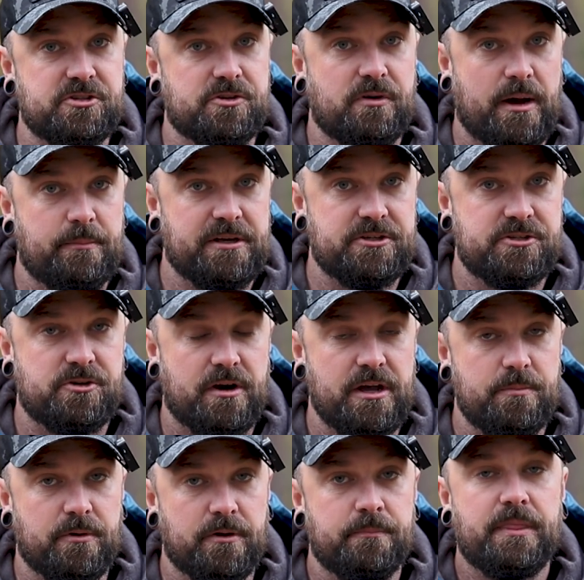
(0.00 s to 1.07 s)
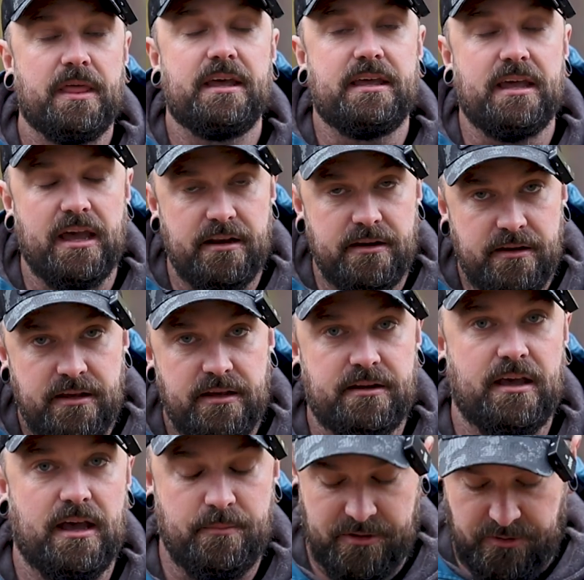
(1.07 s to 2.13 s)
ceramic scraper. Again, it
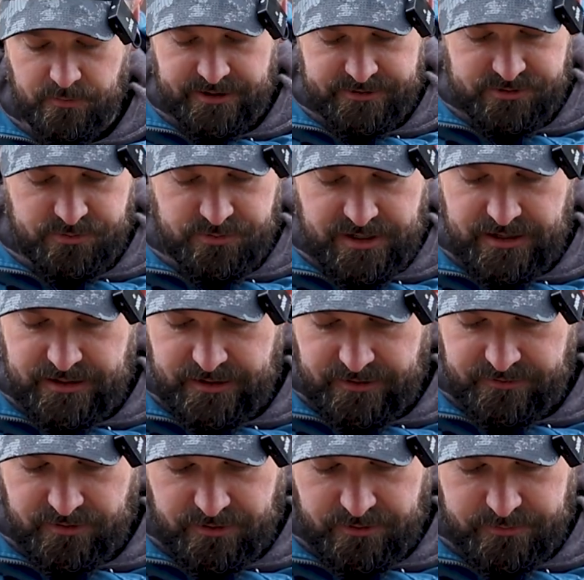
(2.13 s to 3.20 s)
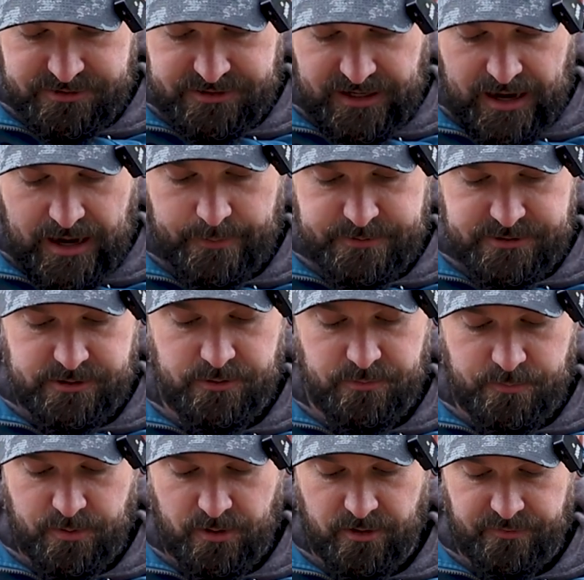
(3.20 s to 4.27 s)
came in the Wazoo kit, and I thought it was the absolute
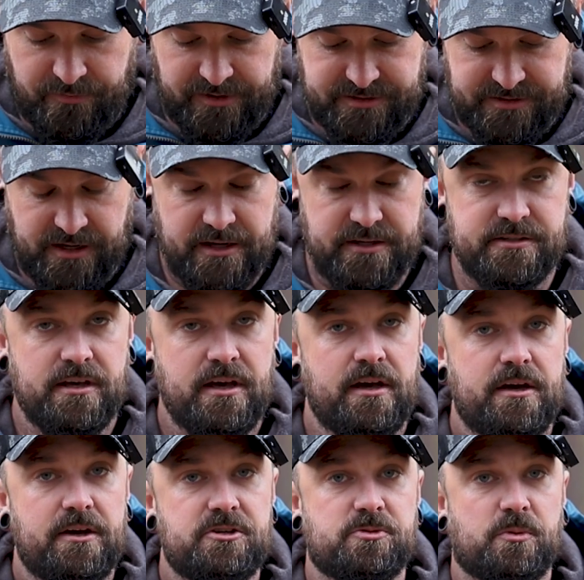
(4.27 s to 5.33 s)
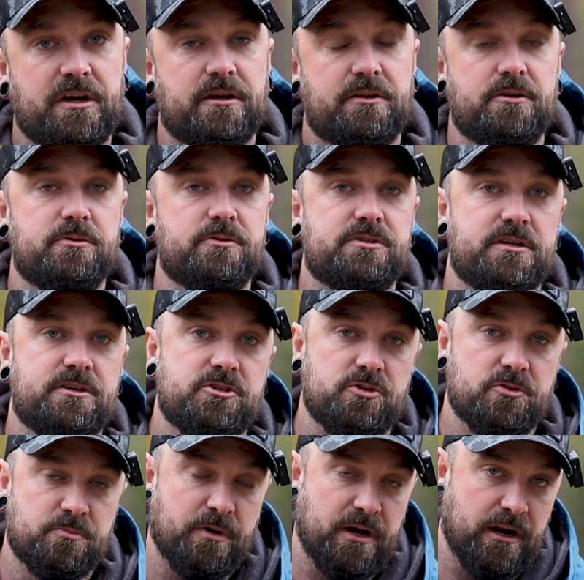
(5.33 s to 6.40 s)
perfect size, so I can use this
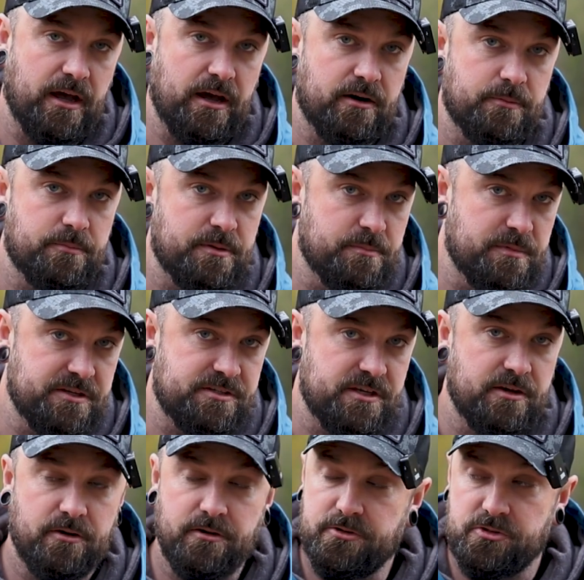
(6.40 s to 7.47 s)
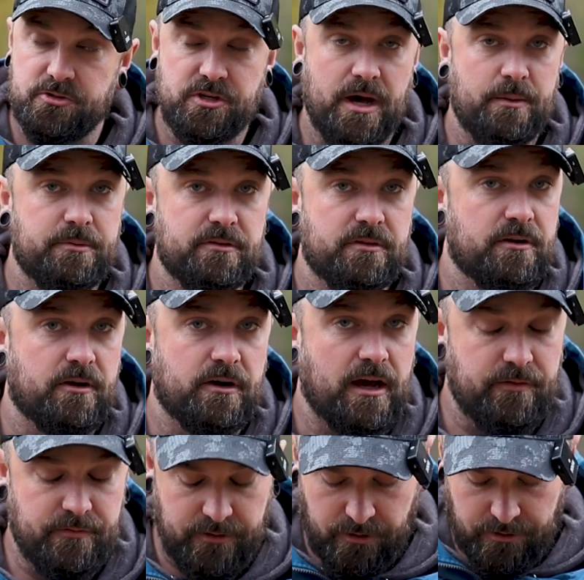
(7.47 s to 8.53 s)
should my lighter be missing or just happen to not
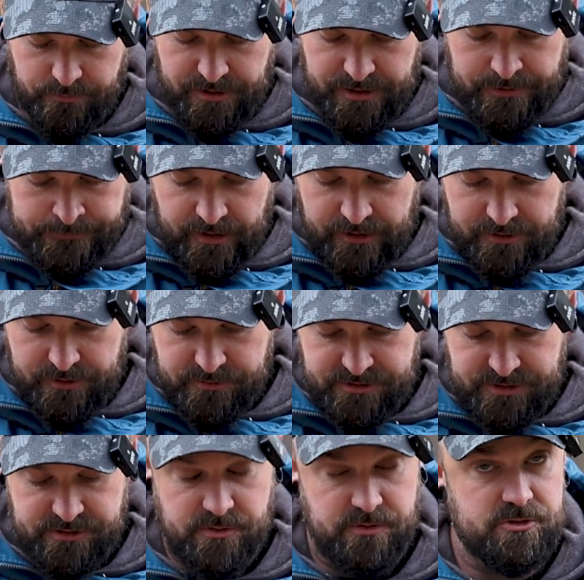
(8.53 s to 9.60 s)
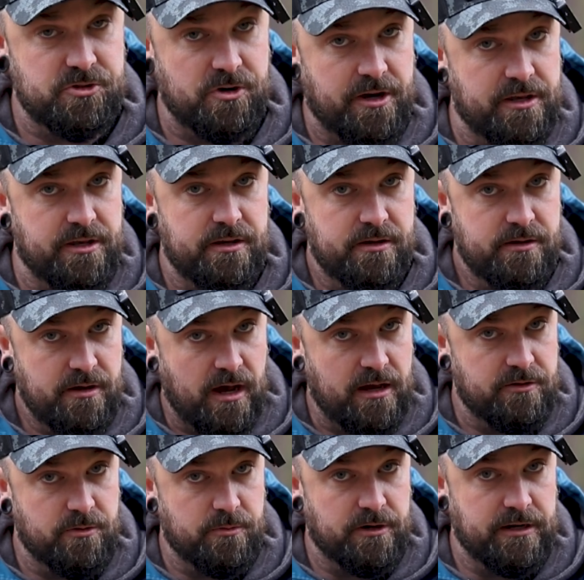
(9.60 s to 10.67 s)
have it on me, and I can use this to strike
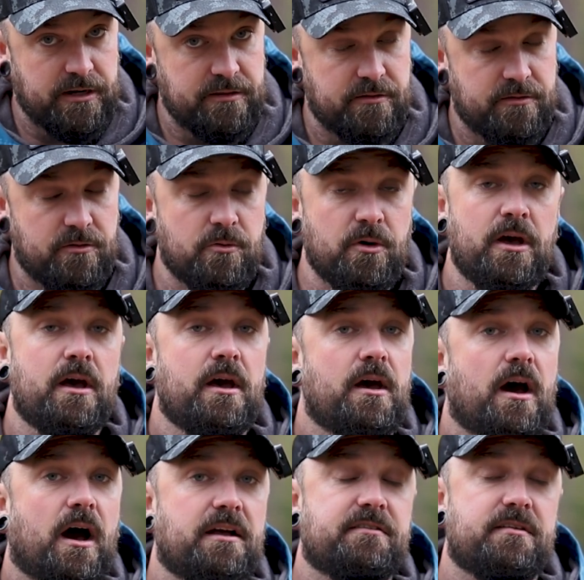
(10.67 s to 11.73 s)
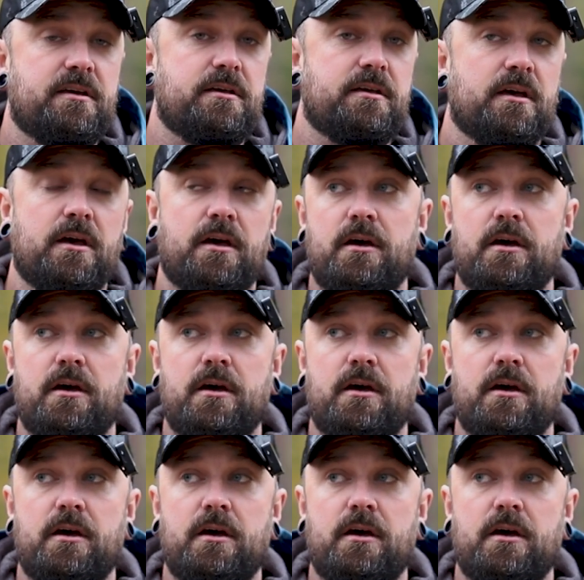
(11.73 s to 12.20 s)
and do what I need to do. I think